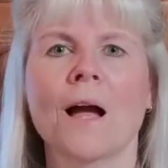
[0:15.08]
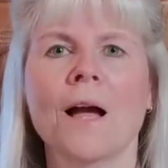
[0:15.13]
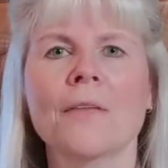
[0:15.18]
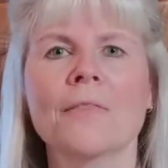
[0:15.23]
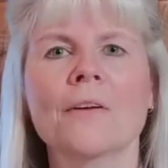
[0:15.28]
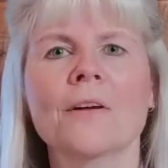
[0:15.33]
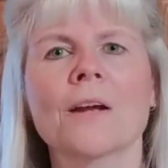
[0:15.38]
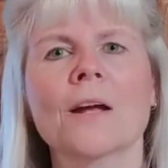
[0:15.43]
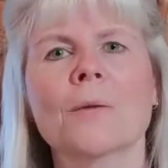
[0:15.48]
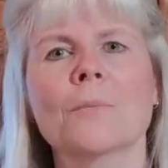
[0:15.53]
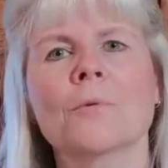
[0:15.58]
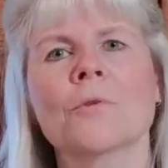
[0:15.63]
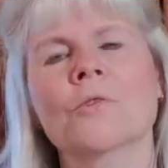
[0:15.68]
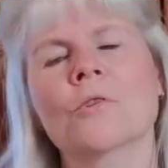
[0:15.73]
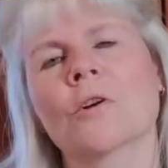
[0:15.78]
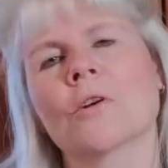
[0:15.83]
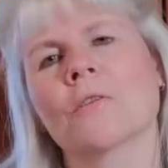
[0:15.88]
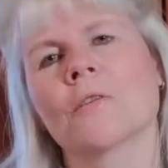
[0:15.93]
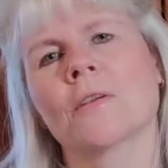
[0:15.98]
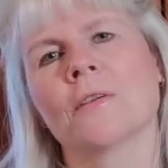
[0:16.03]
I thought I would
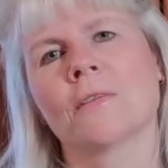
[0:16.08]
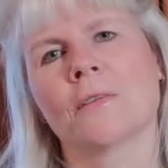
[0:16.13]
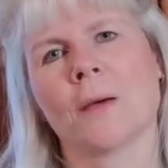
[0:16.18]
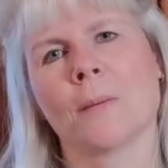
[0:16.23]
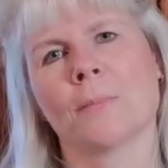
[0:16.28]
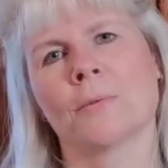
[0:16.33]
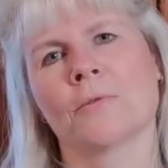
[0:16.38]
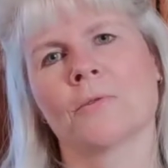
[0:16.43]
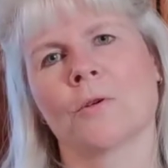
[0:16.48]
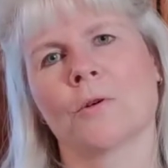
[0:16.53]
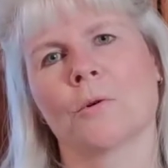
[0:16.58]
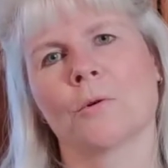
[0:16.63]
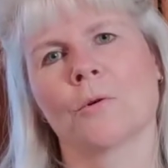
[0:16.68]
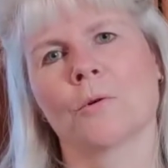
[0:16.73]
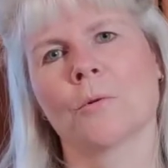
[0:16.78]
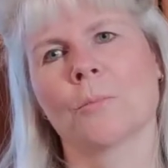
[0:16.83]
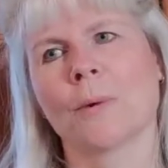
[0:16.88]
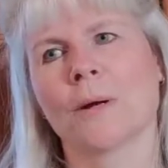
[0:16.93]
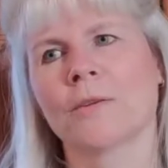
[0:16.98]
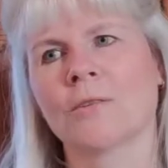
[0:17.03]
start this
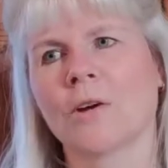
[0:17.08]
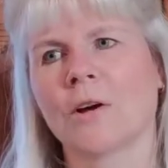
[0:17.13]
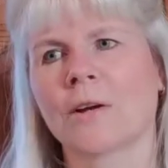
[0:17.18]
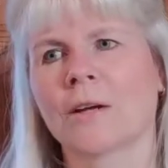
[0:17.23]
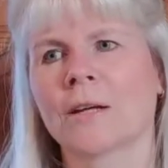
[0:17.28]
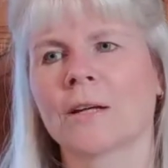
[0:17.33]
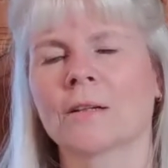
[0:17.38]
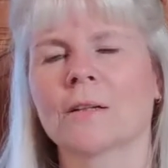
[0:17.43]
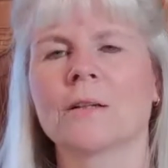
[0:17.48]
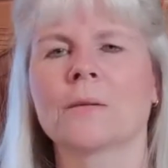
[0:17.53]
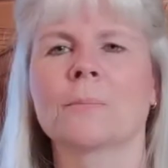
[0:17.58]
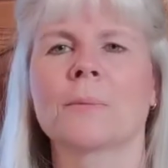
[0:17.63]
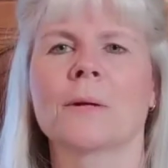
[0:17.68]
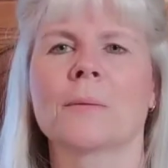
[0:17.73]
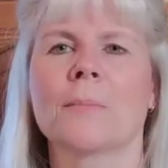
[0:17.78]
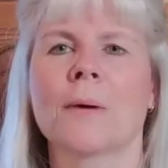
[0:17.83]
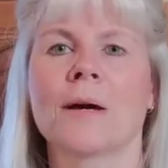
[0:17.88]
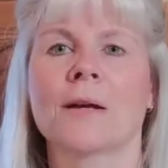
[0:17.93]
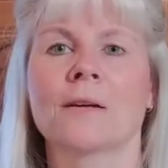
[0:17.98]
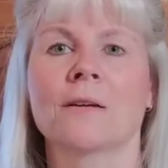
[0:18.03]
episode by talking a little
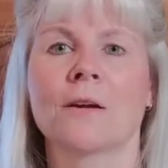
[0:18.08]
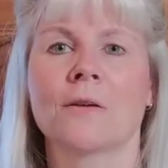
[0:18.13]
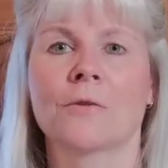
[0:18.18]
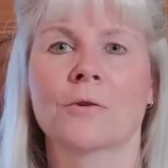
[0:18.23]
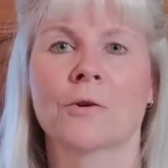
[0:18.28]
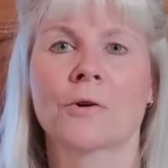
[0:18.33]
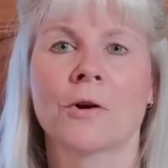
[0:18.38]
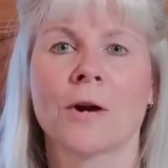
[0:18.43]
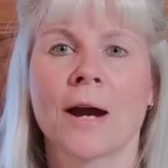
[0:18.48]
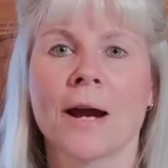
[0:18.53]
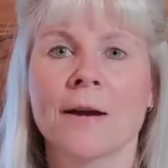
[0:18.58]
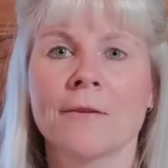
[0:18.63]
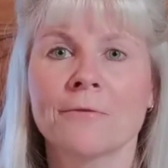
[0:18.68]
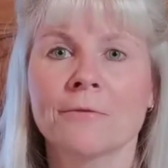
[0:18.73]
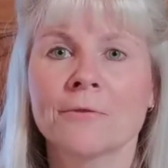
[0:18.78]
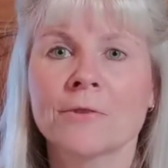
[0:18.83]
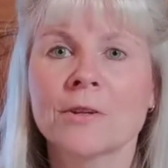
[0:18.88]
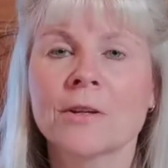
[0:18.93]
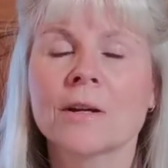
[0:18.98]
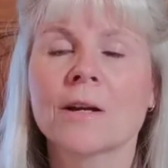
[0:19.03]
bit about another
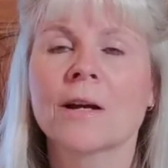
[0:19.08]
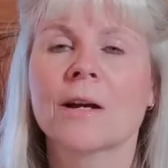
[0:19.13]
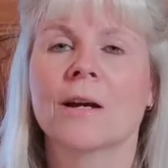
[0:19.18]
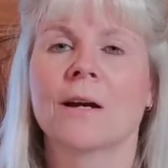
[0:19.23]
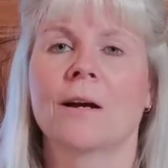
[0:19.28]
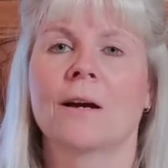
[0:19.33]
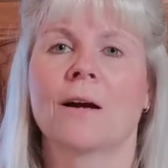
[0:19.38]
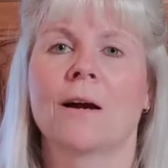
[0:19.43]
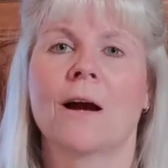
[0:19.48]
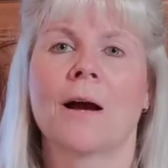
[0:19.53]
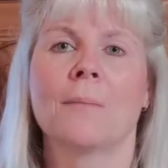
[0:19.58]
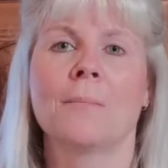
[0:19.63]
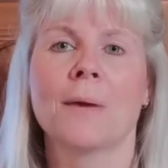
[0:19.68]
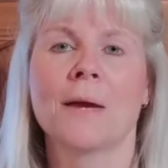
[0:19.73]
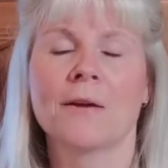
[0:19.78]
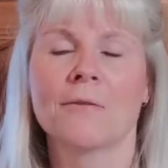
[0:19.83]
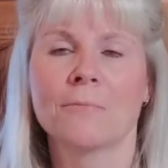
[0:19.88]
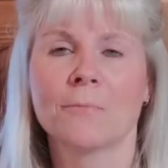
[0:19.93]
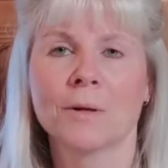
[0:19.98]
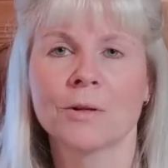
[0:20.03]
craft. I
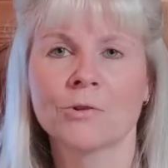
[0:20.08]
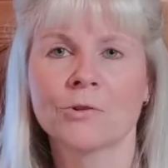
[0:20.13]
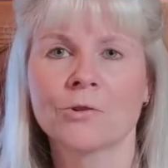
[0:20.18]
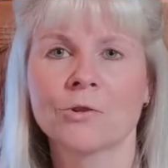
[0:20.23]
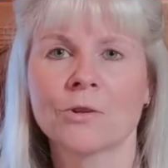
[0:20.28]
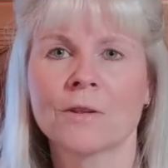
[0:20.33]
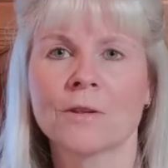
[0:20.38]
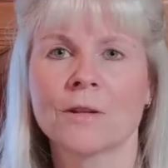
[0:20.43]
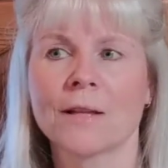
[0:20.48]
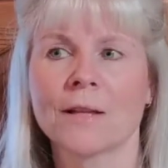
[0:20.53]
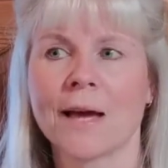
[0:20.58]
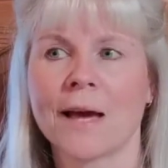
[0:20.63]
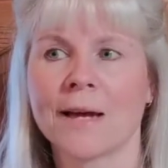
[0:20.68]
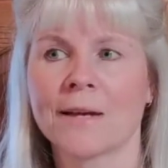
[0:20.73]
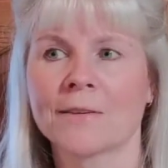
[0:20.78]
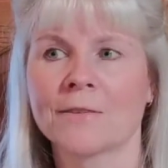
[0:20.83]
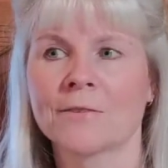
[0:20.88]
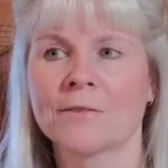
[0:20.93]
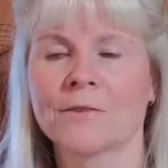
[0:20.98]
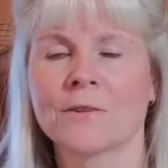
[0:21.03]
may have mentioned in the
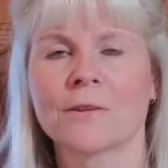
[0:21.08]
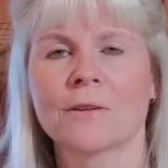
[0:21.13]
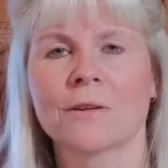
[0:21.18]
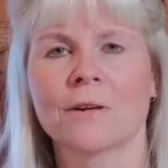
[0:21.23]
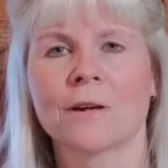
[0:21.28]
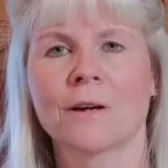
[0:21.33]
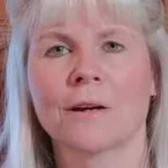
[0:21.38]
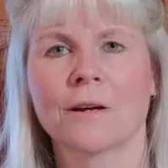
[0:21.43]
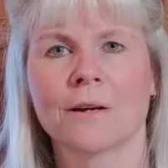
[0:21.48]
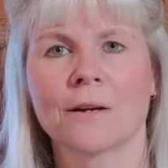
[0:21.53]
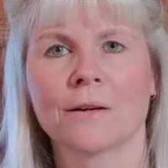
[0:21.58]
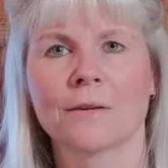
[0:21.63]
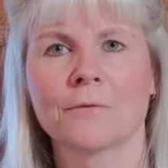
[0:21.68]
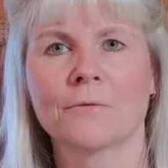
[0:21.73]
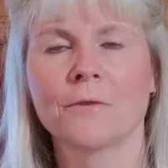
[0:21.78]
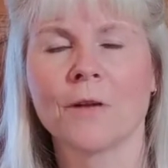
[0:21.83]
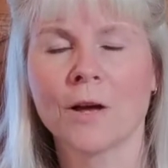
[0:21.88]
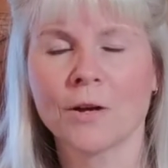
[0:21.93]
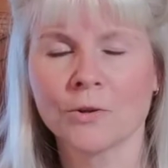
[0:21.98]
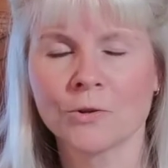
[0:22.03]
last
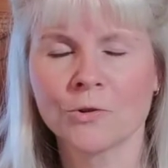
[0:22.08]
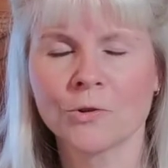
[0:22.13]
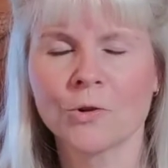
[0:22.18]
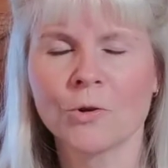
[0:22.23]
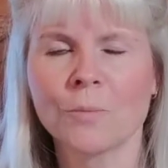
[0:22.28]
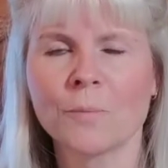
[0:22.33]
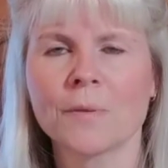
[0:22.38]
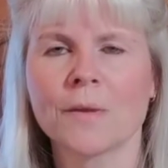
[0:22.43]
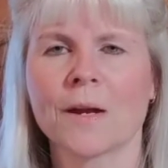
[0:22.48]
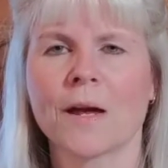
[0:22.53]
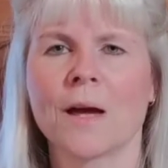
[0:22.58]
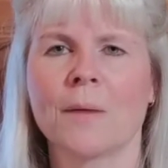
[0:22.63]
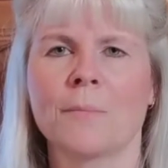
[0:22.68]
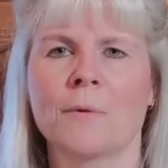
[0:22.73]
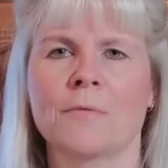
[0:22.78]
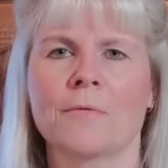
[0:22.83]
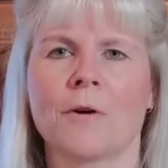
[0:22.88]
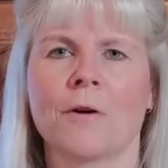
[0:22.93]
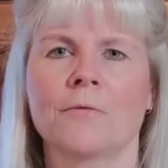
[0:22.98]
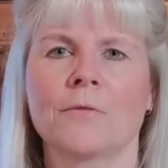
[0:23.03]
FlossTube that
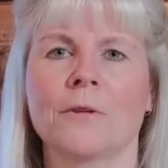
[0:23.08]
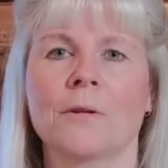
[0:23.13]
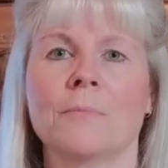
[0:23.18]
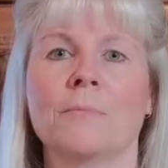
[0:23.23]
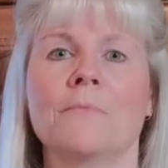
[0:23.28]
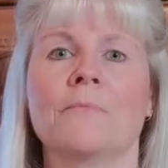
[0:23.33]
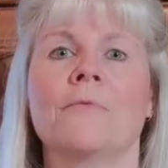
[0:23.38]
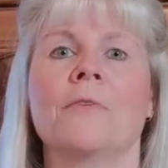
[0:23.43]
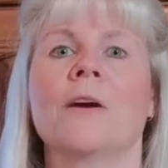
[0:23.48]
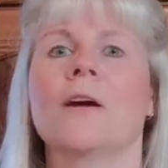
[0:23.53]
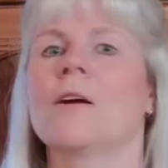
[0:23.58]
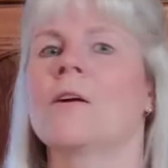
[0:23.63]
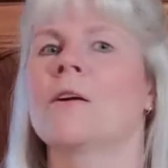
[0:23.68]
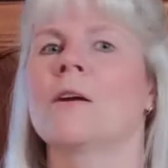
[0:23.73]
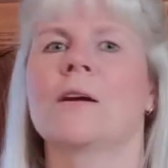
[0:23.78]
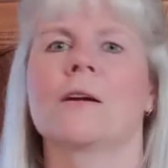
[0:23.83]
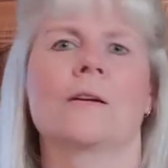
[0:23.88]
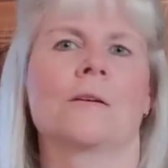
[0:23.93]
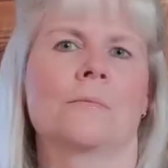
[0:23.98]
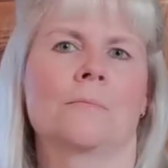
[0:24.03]
I'm involved in
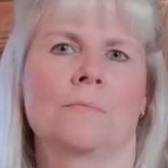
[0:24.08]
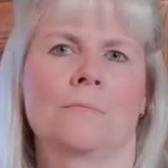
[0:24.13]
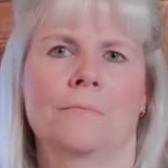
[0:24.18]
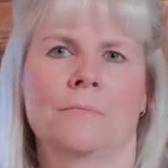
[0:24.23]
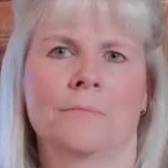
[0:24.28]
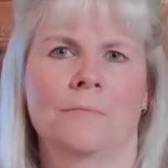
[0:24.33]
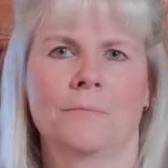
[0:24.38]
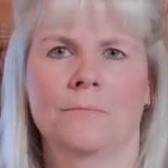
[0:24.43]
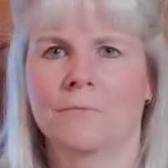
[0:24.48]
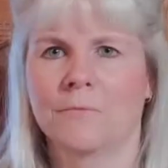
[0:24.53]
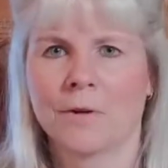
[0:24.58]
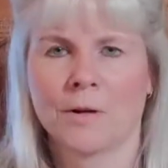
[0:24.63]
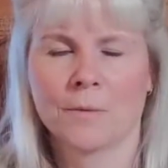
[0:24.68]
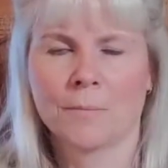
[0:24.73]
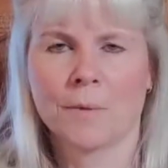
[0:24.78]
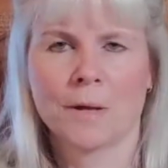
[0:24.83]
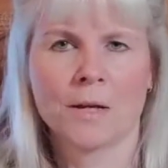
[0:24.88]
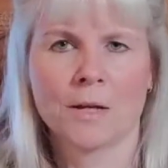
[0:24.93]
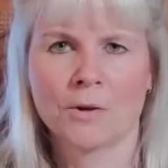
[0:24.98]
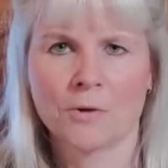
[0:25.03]
very,
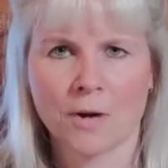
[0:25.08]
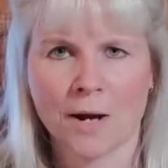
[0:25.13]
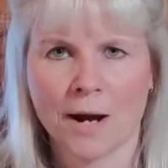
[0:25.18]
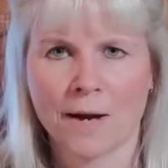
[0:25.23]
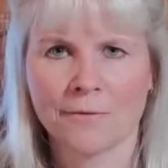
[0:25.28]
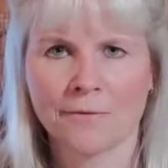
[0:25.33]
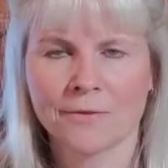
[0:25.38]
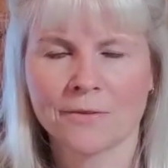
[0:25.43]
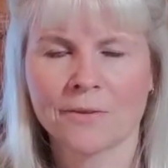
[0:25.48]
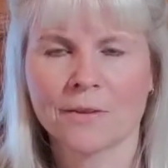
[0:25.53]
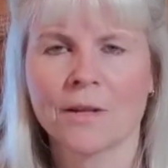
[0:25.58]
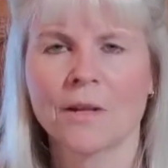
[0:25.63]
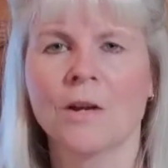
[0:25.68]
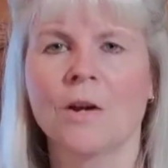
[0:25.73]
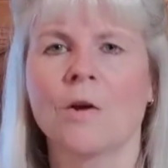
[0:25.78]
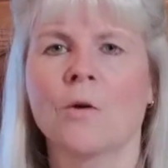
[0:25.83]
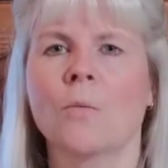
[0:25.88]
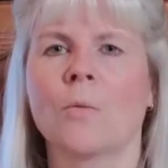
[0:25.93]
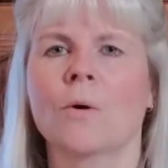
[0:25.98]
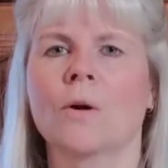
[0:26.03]
very many crafts,
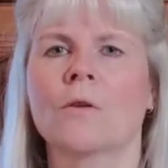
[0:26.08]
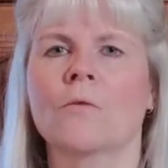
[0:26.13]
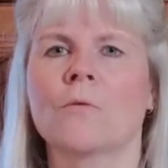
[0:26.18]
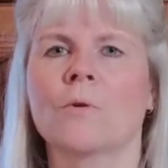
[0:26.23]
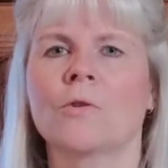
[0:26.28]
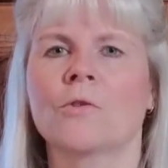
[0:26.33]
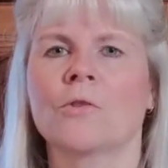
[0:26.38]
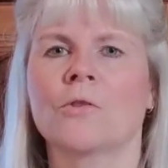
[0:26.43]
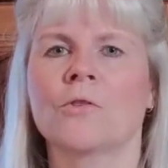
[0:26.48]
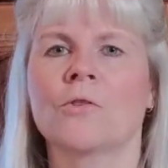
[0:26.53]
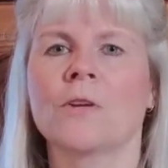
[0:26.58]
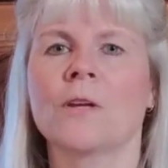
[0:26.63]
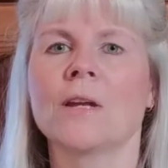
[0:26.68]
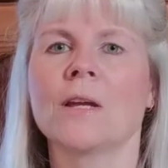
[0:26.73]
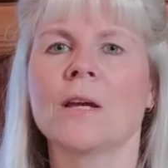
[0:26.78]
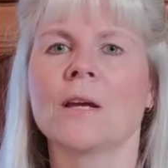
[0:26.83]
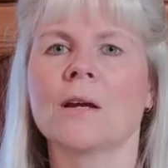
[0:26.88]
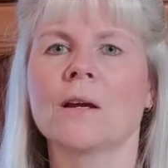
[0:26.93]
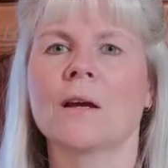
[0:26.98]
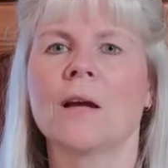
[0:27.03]
one of which is
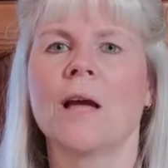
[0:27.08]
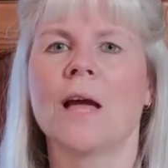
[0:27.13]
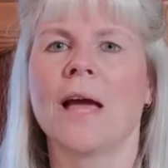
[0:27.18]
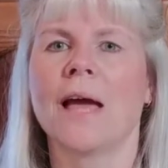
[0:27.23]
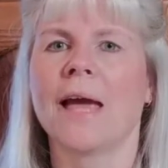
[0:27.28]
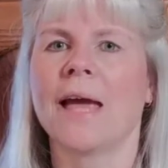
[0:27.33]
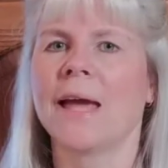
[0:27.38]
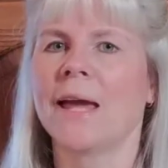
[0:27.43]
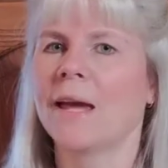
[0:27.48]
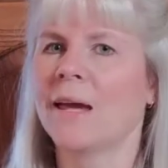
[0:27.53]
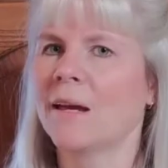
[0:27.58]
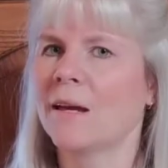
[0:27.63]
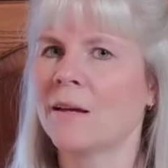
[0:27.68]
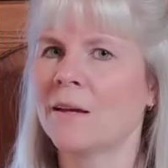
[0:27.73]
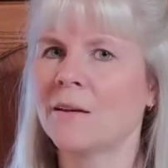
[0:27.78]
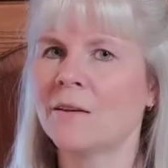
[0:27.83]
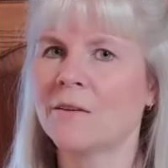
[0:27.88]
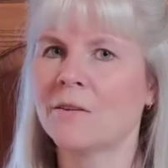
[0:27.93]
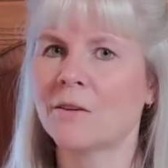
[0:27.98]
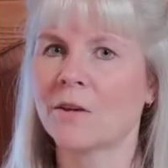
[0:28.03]
knitting,
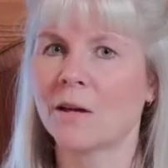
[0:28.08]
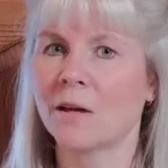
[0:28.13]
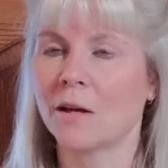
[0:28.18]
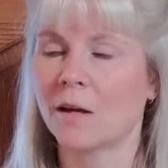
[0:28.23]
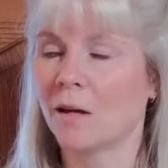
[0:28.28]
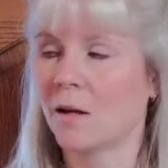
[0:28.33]
and